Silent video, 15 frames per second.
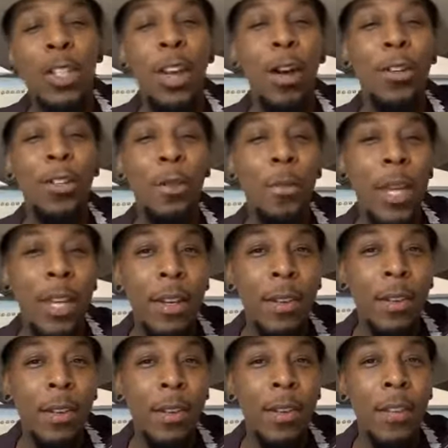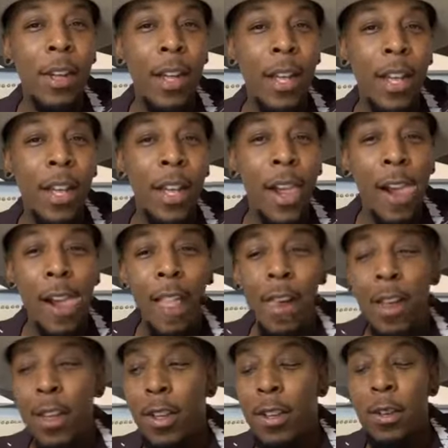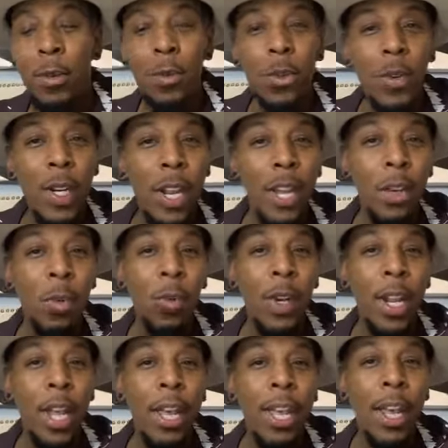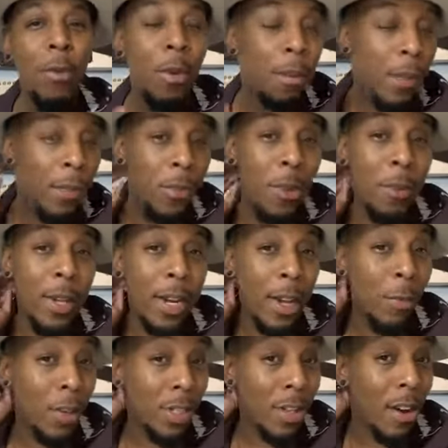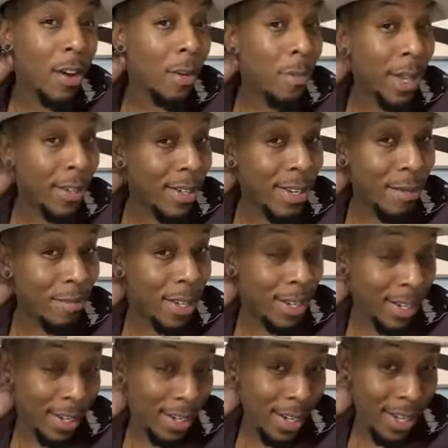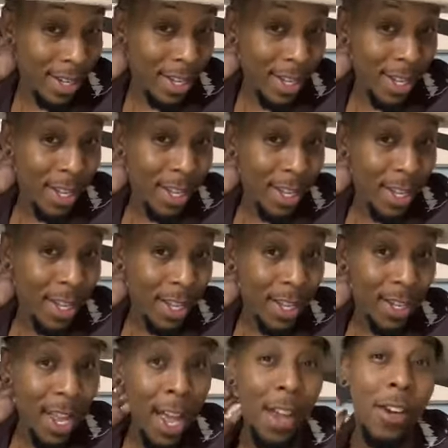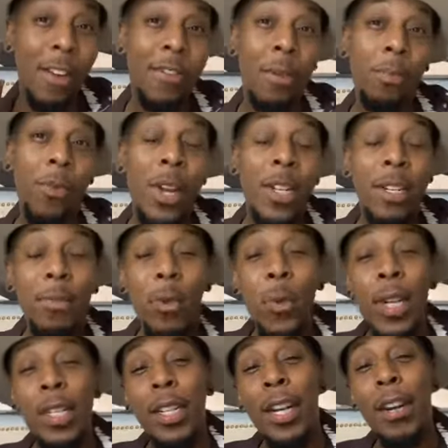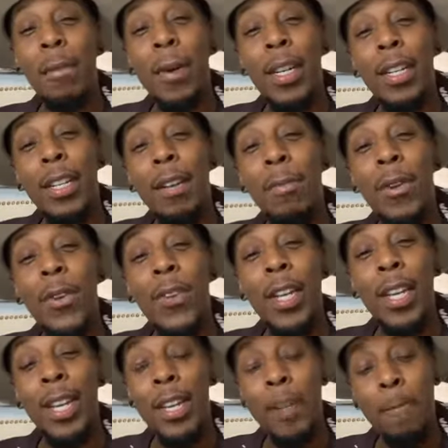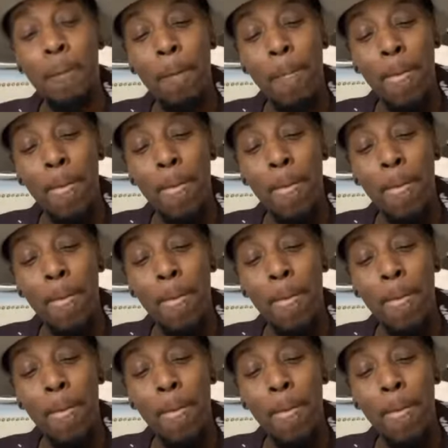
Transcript: talk to me. Uh, who's wanna who wanna hang out with me for a minute? I want to talk about something. Hot off the press. I'm gonna wait till everybody come on in.